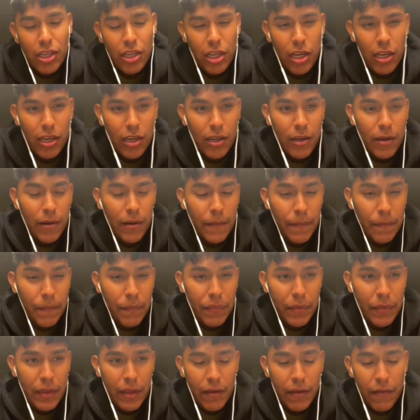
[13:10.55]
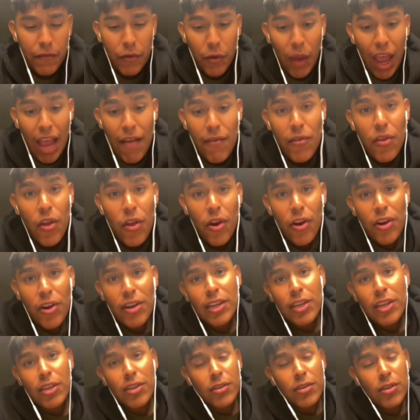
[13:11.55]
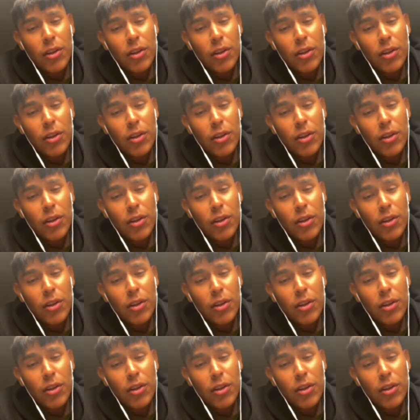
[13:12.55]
If you haven't already,